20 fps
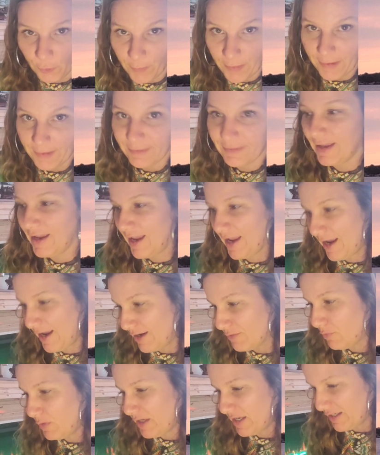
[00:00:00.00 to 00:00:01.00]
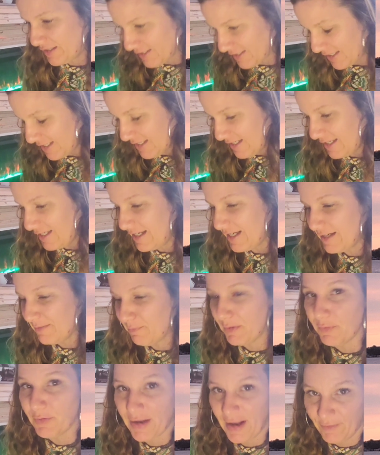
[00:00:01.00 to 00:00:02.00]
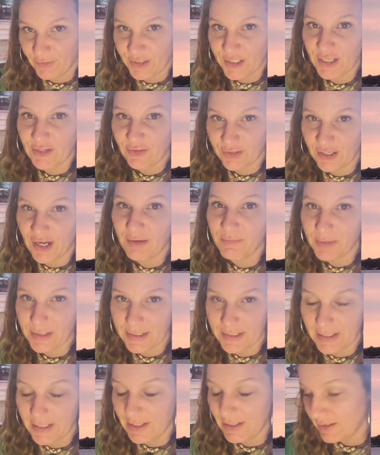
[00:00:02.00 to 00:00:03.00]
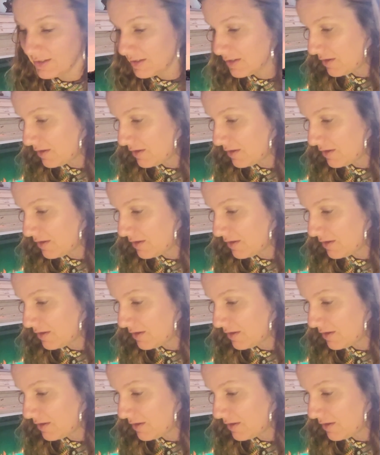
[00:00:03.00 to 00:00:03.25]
with, and we can see, but we have to take the time to see it,